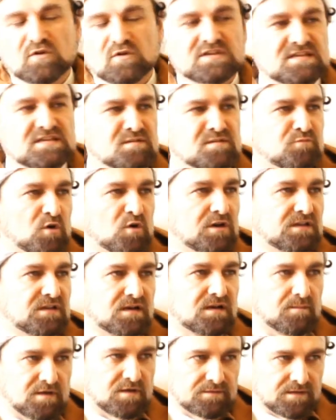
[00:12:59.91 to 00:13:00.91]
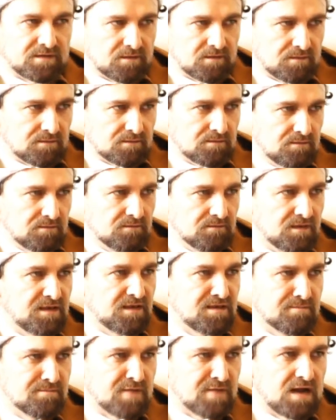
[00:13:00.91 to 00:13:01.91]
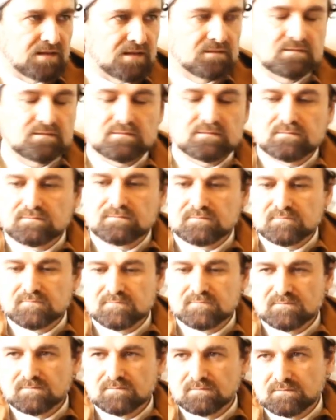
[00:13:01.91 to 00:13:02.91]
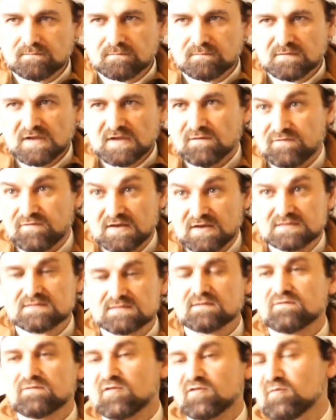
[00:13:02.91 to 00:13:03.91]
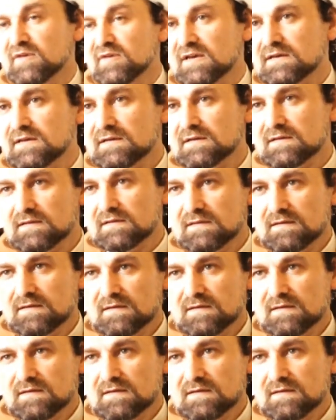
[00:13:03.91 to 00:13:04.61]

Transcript: what is important about the, the Imaret, first from a